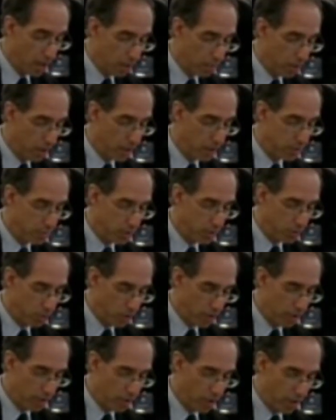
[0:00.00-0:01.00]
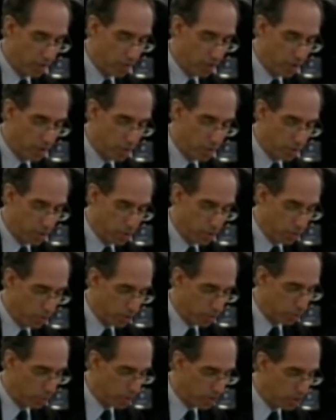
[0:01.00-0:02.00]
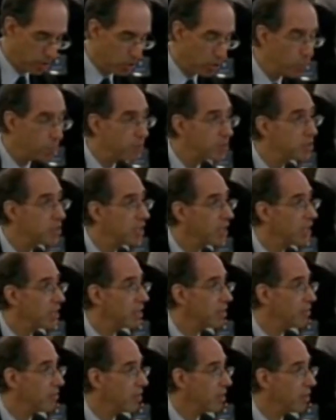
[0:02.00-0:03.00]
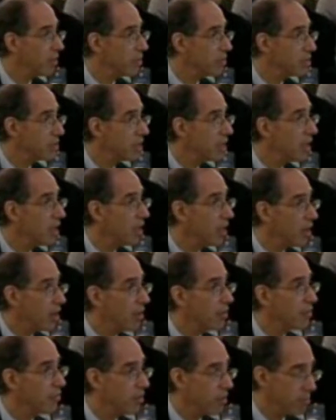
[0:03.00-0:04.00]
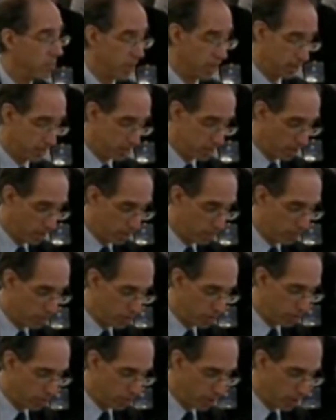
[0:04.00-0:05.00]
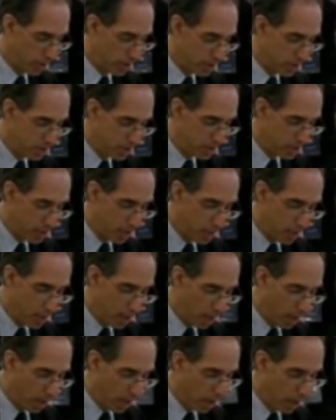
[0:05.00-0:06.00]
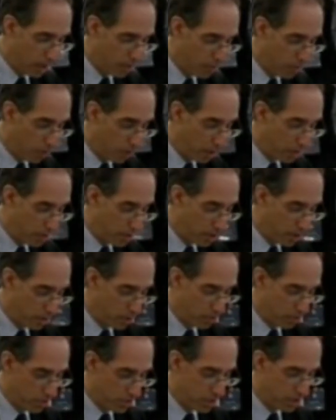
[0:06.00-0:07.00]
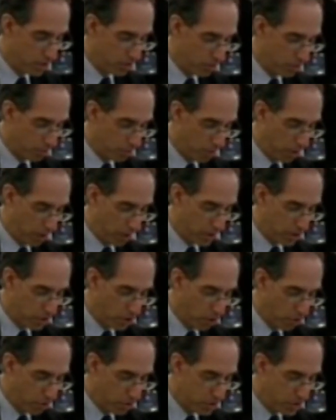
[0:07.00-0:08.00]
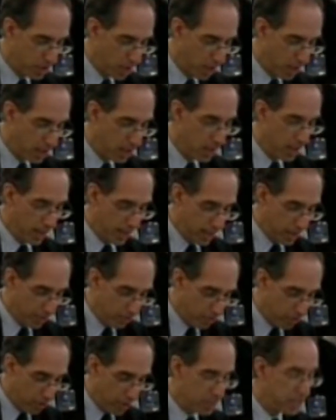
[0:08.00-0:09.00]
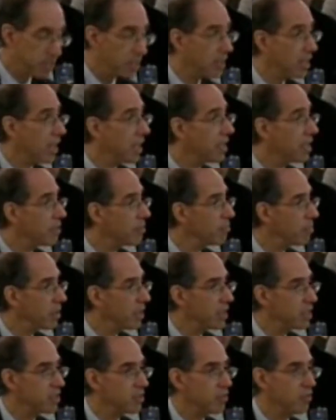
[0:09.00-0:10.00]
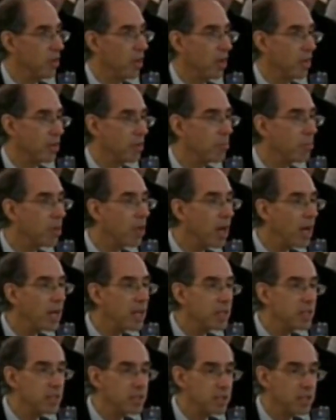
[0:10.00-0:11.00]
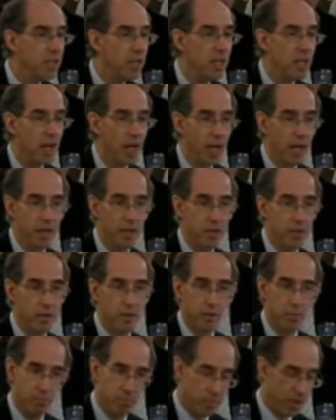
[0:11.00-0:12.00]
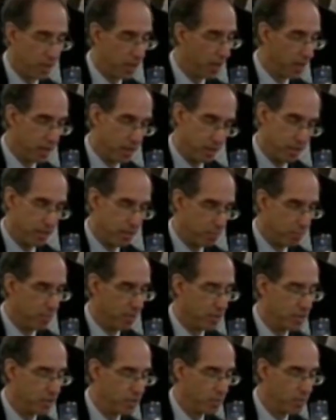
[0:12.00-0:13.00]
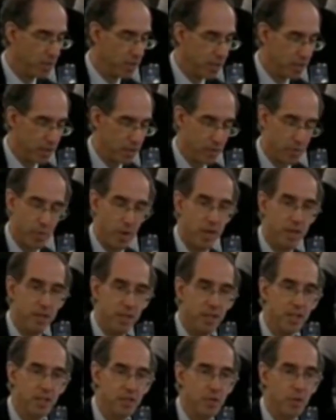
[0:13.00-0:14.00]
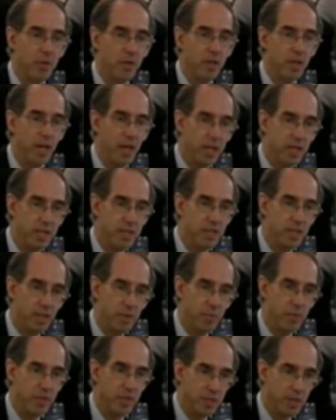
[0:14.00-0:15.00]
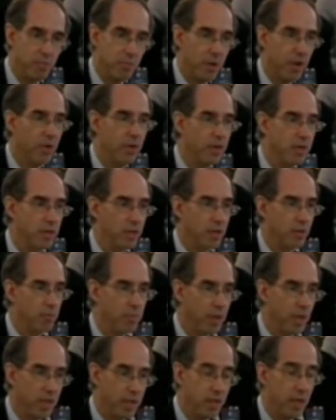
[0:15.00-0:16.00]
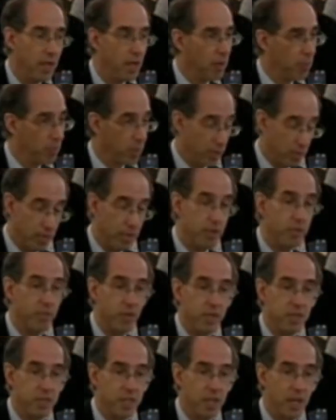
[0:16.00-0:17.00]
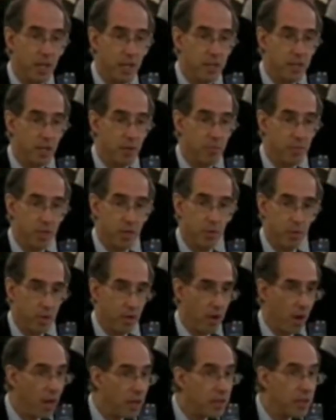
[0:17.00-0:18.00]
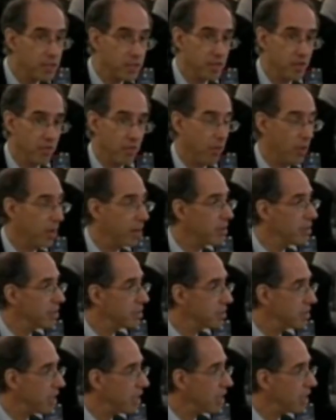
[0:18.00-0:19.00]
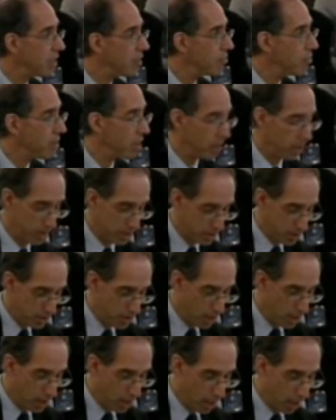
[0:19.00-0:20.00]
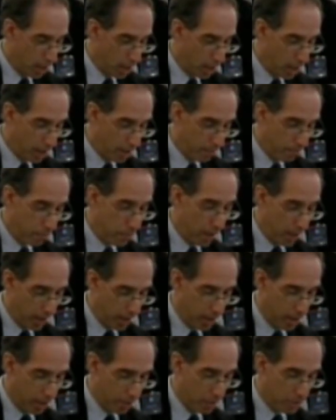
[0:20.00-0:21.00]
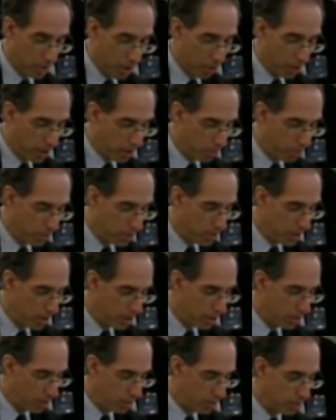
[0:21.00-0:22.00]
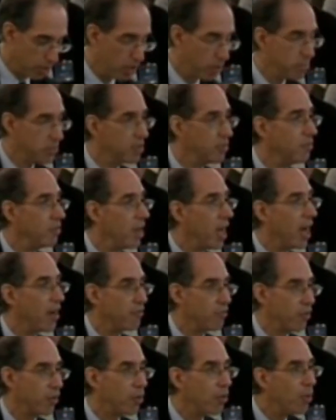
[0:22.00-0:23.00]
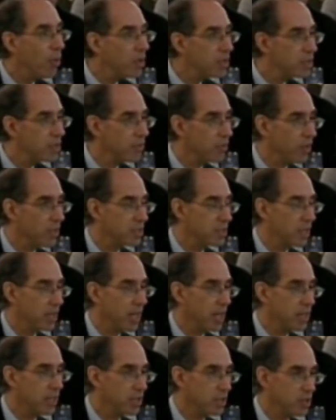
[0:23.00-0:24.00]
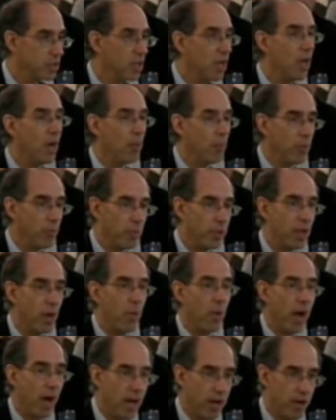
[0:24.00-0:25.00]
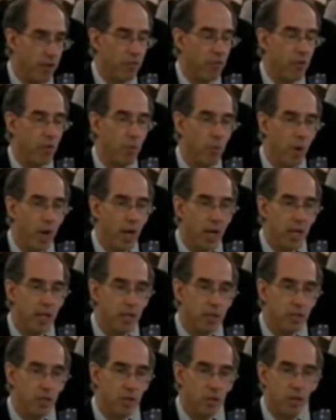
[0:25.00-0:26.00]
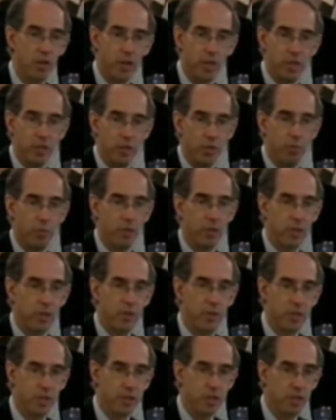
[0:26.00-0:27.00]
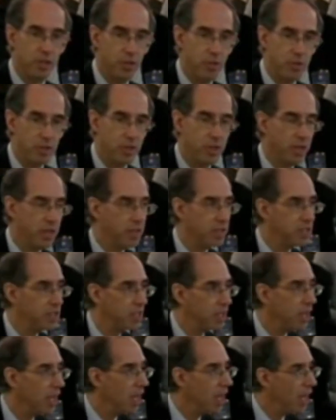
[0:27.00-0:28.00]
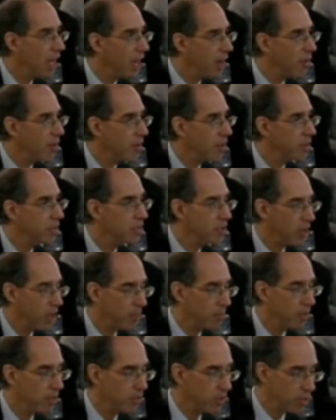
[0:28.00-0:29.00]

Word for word: approximately 2,500 or 22% of those are from outside of the US. Uh, and finally, our Division of Compliance Oversight investigate complaints of noncompliance and again, assuming the right things are alleged and we see merit in the complaint, we will investigate something regardless of where it is taking place. Um, and I will note in particular, in terms of not for cause investigations, when we go out of our way to look into a particular institution and see how good a job they're